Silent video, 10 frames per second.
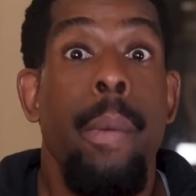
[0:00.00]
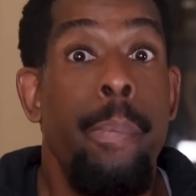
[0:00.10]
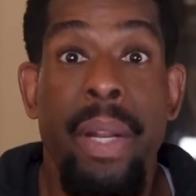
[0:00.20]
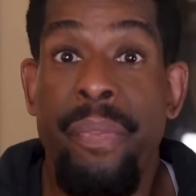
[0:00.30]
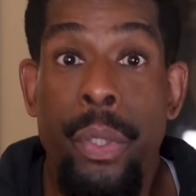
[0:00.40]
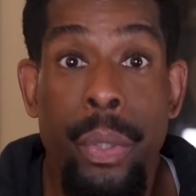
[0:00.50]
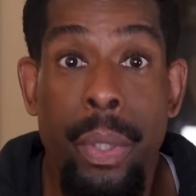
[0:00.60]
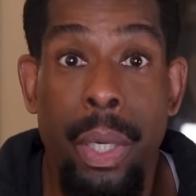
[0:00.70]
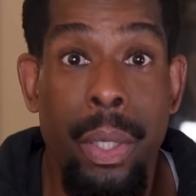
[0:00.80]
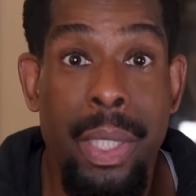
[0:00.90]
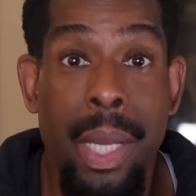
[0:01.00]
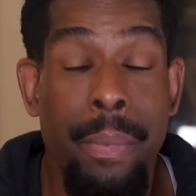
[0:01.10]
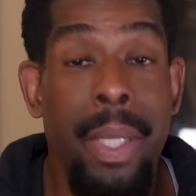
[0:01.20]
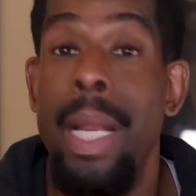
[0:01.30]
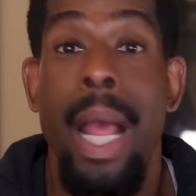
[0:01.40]
But if you do learn
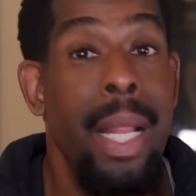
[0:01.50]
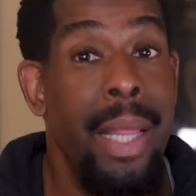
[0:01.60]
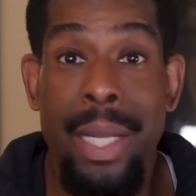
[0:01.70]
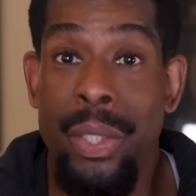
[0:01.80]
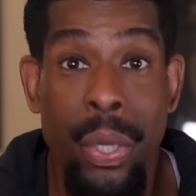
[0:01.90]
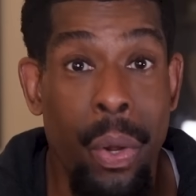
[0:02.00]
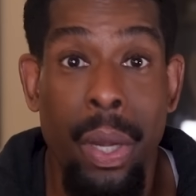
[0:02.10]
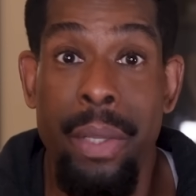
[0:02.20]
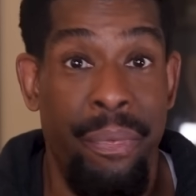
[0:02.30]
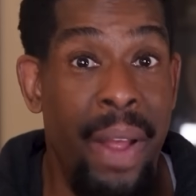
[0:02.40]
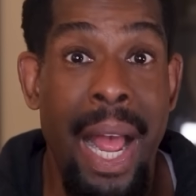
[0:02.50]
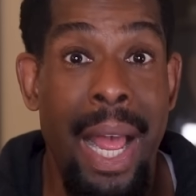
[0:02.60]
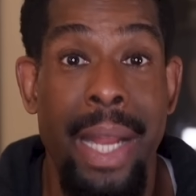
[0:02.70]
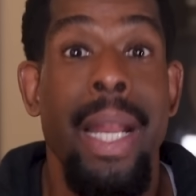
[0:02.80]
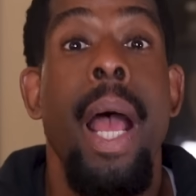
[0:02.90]
something, that's totally
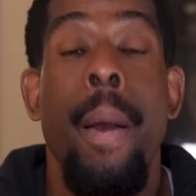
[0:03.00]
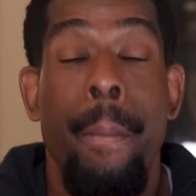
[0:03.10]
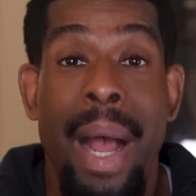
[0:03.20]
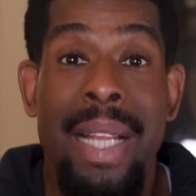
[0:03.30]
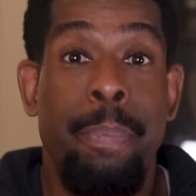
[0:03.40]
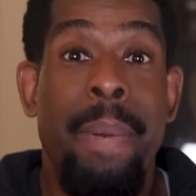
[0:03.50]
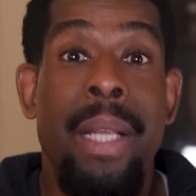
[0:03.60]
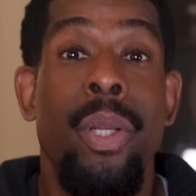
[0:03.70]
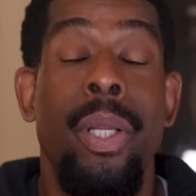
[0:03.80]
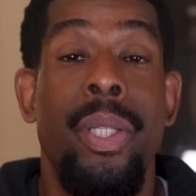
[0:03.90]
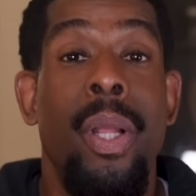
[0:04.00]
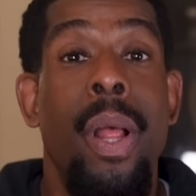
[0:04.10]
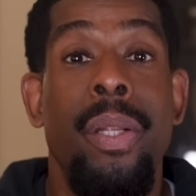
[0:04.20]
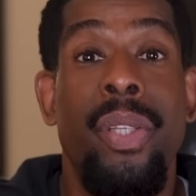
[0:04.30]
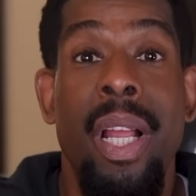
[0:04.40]
fine. My special is
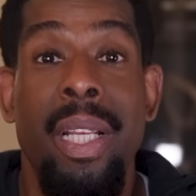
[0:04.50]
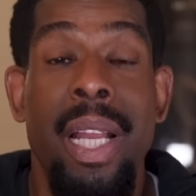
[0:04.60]
called Chuck